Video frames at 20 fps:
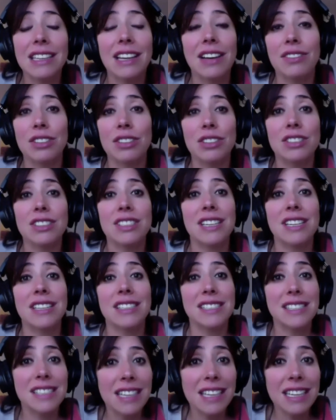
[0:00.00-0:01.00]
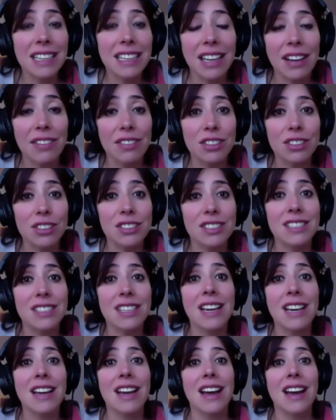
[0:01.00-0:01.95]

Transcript: levels, at city levels,